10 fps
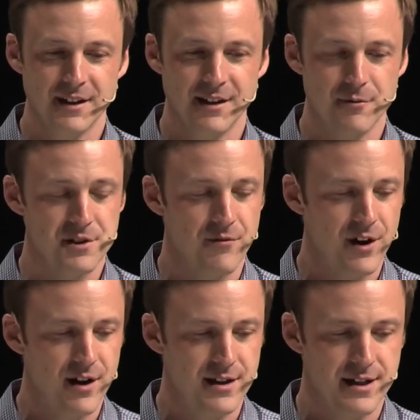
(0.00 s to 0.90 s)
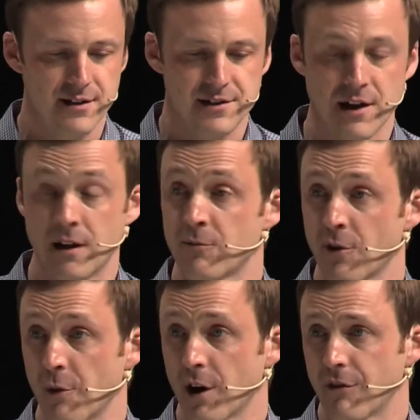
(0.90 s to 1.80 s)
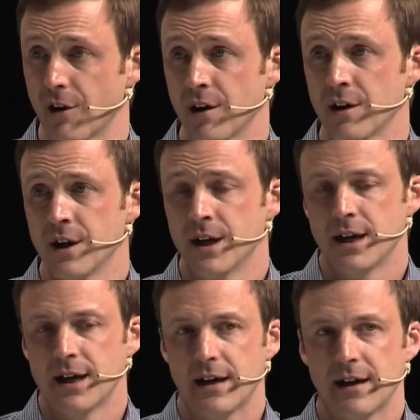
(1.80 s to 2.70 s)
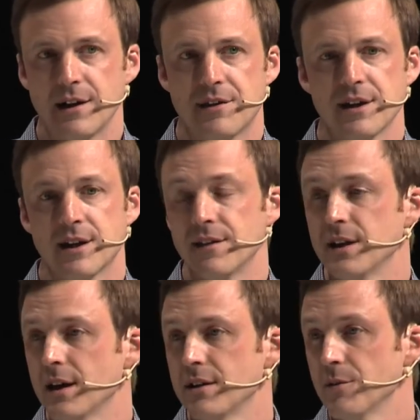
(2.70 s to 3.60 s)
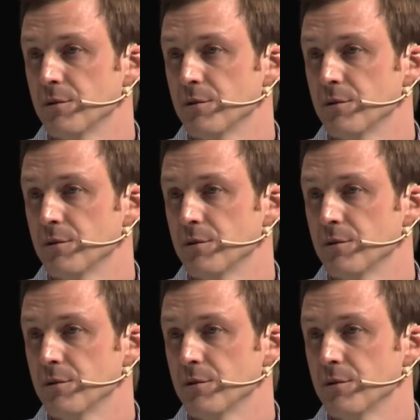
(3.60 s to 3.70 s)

Uh, it was a very intense time from what I've heard. I think in the end it